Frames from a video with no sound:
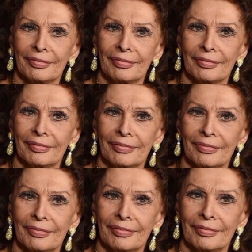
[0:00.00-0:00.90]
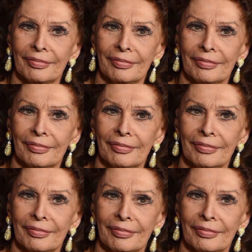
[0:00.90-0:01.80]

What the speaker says: No one is speaking in this clip.